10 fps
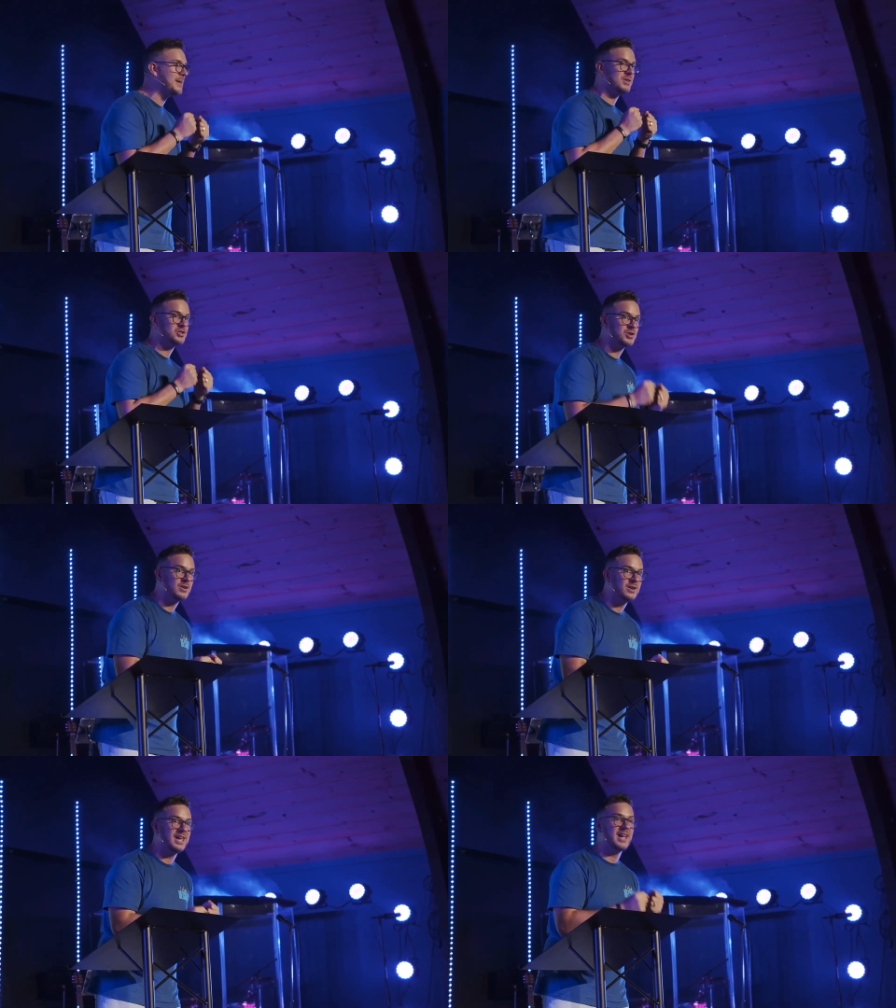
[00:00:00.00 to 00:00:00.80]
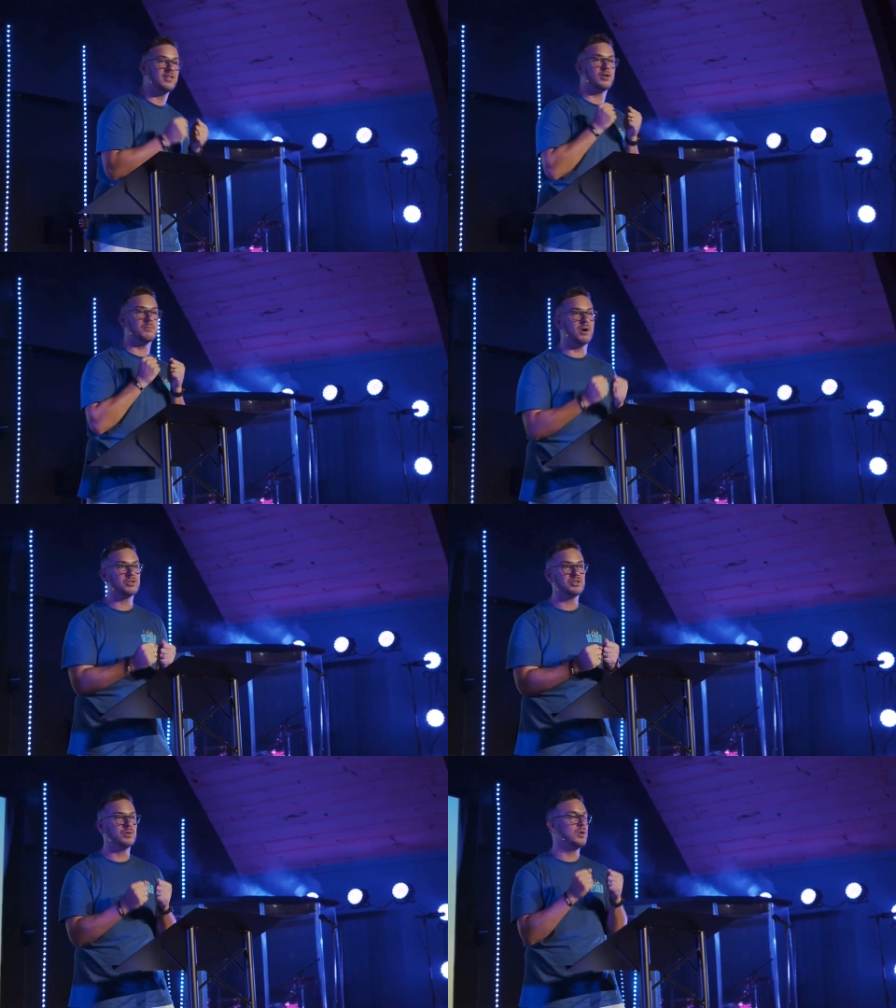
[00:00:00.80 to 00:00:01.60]
immaturity and your
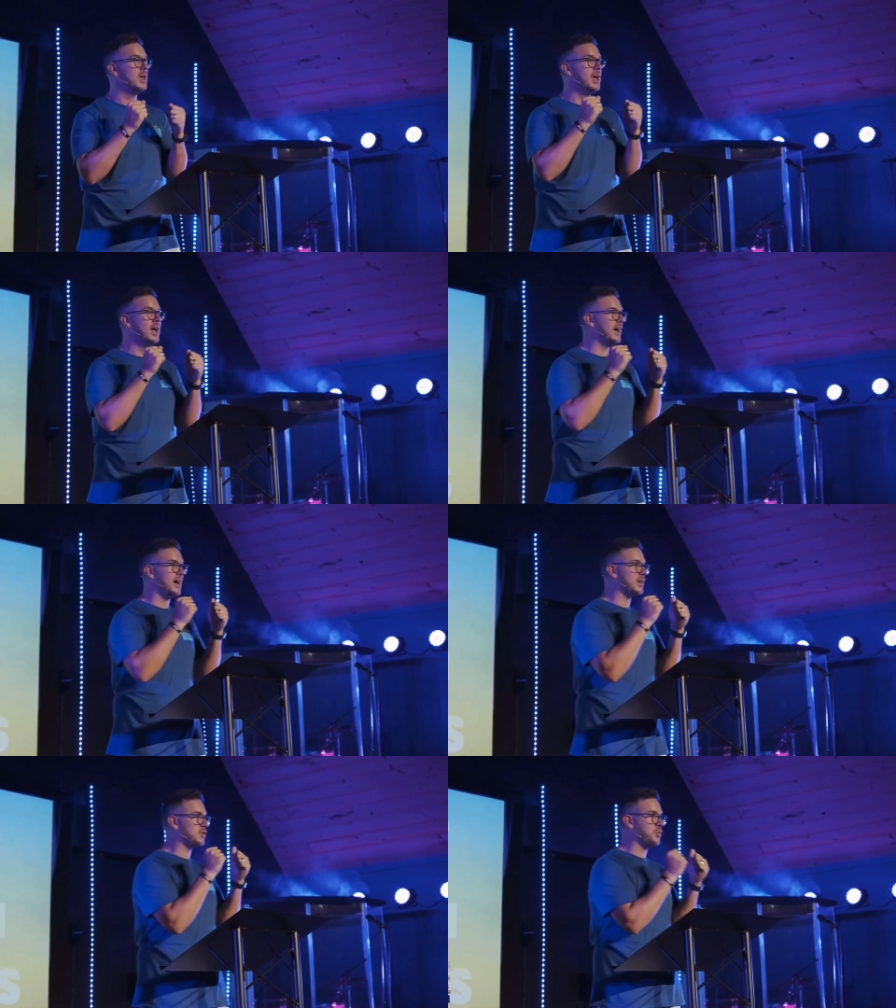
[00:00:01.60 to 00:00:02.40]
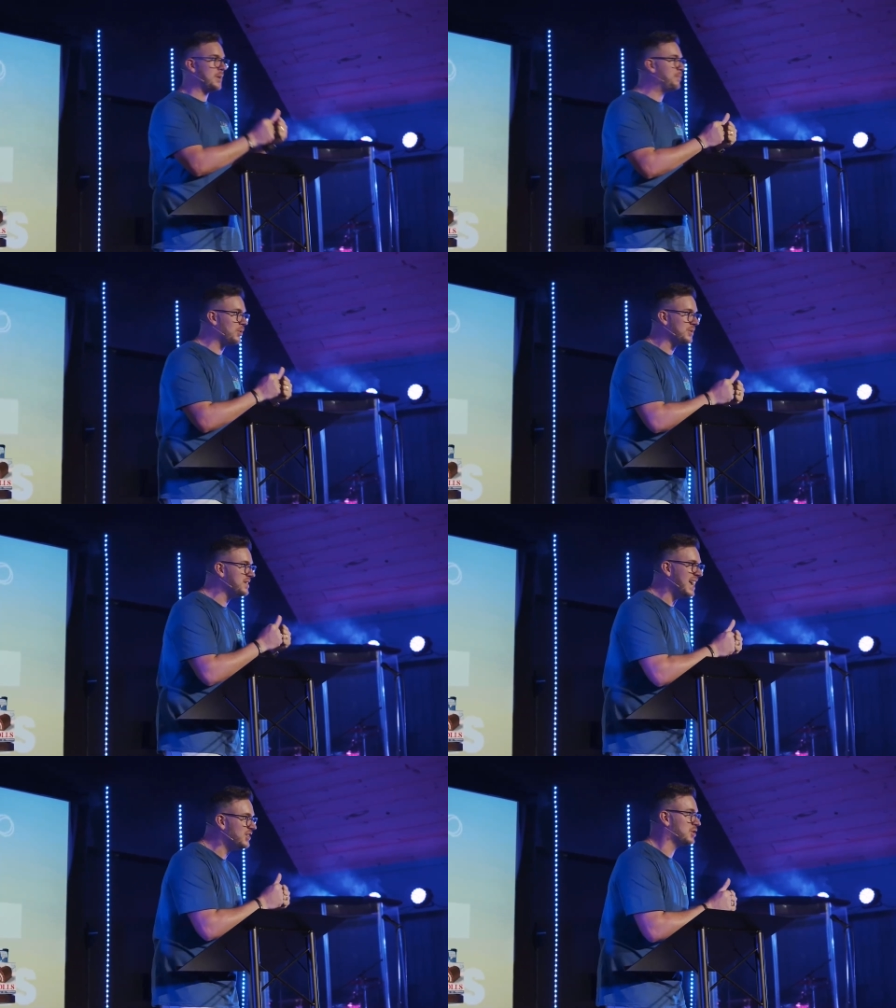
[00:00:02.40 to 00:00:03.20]
emotional uh, crippled
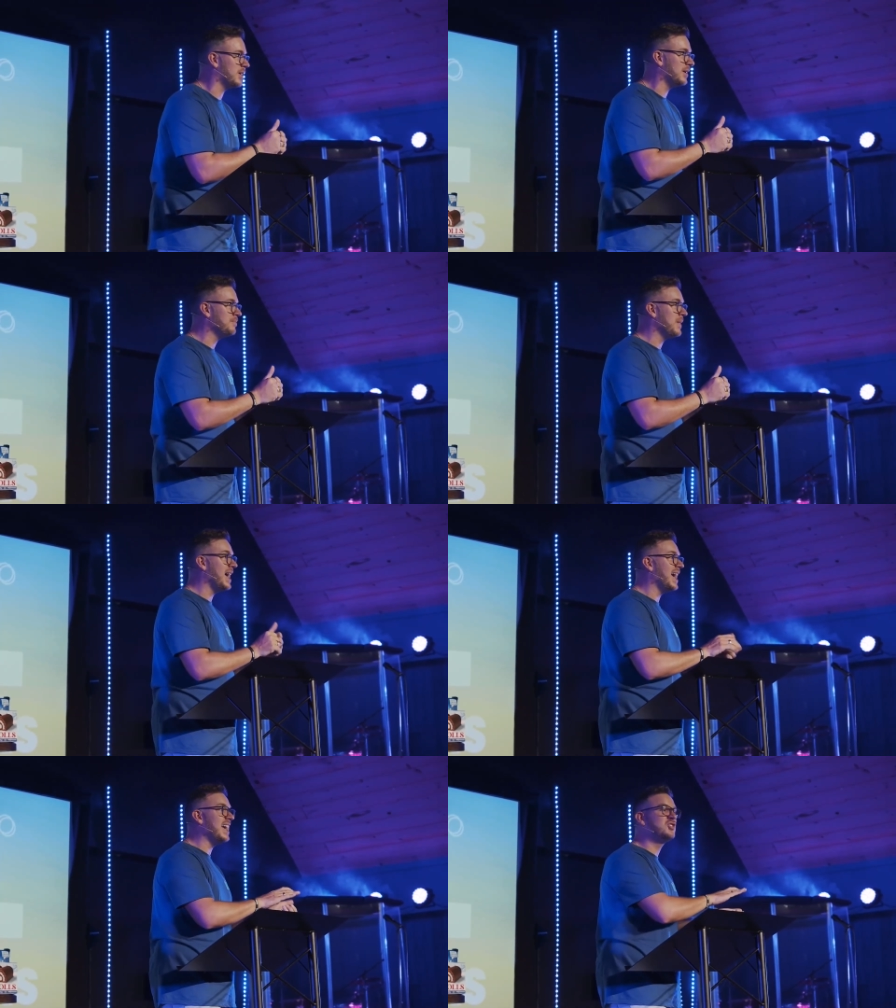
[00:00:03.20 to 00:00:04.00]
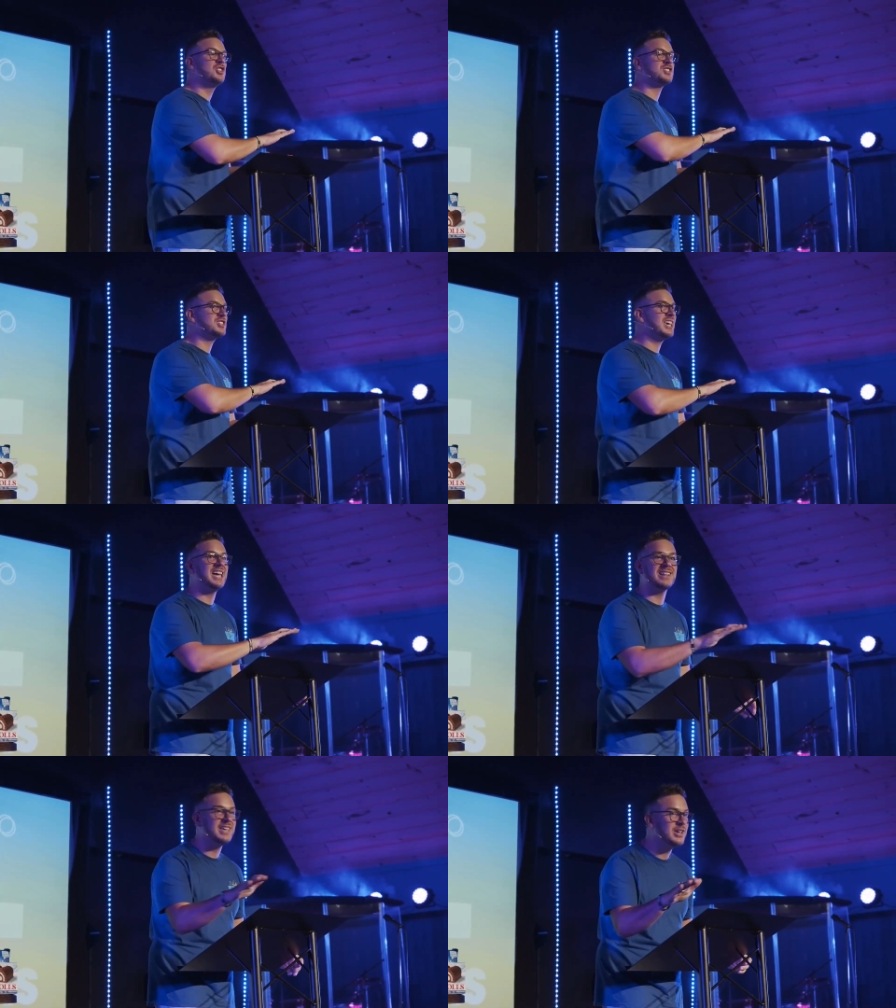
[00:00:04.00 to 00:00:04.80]
nature is just
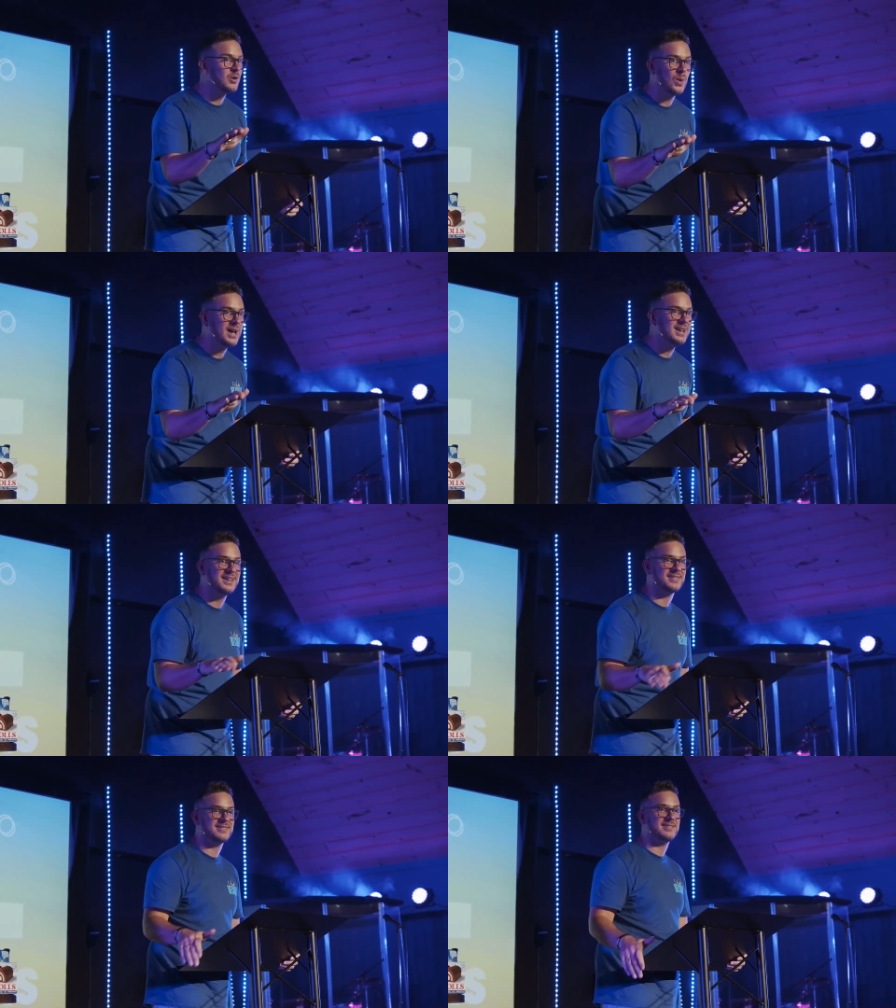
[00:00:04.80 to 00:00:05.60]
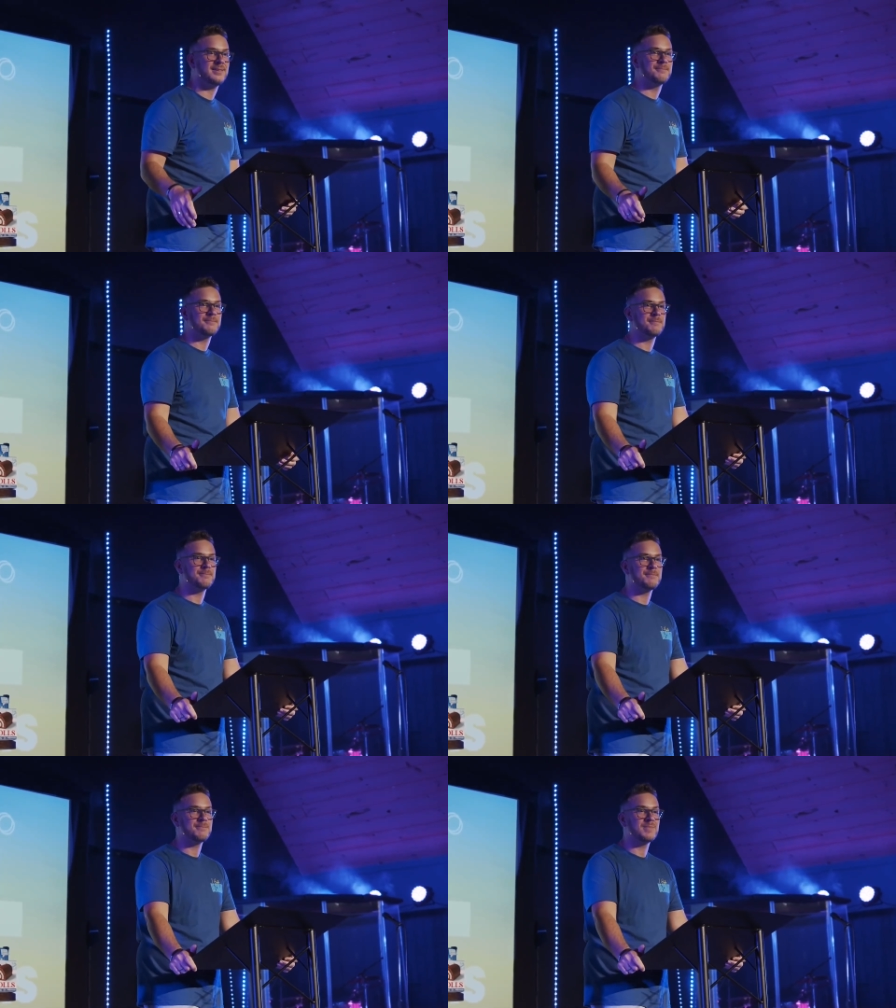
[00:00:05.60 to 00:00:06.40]
killing your witness.
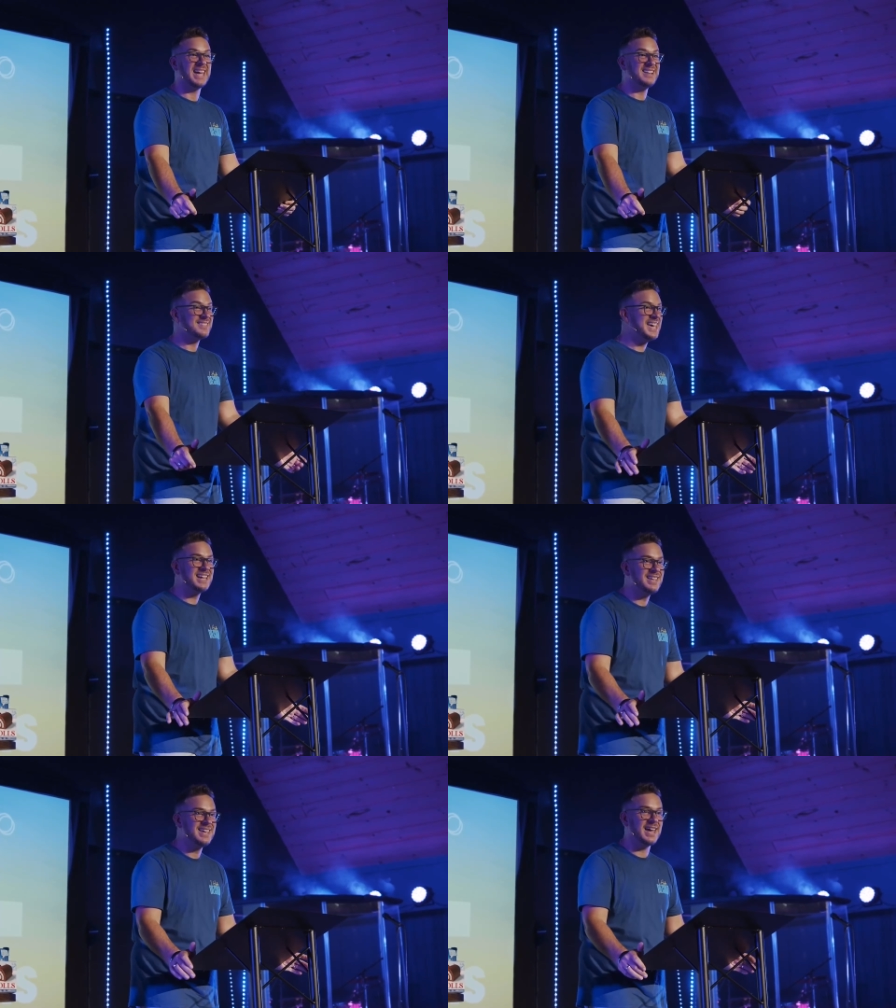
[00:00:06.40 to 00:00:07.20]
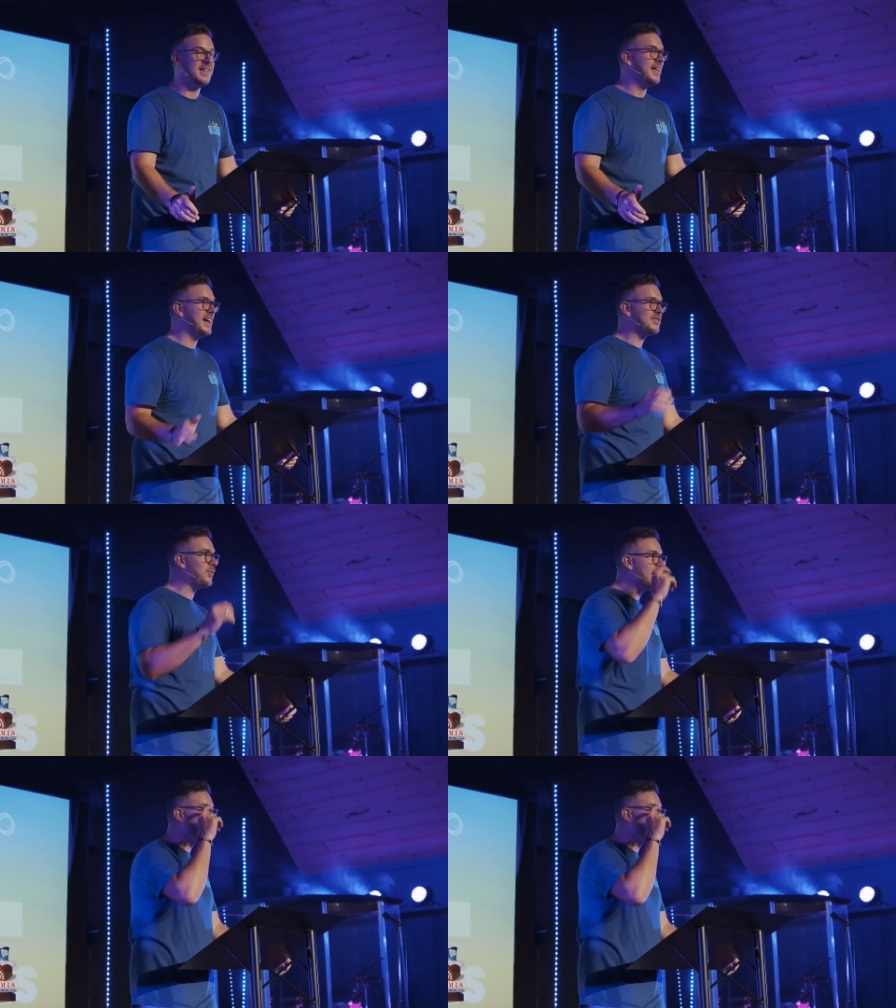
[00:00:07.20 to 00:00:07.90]
It's killing it. That's why